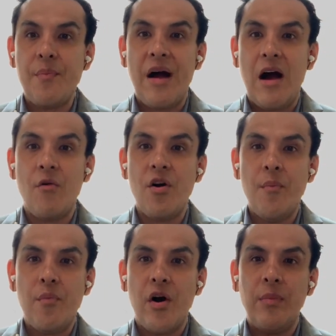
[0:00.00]
power,
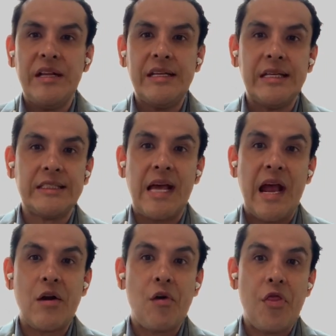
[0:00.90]
probably the
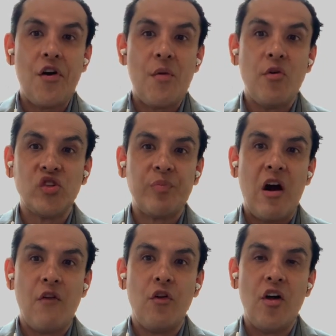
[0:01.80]
second or third most
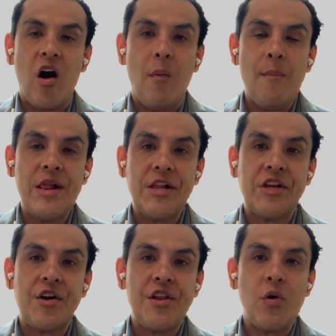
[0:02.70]
powerful
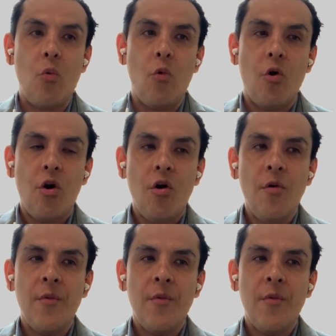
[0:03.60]
military in the world,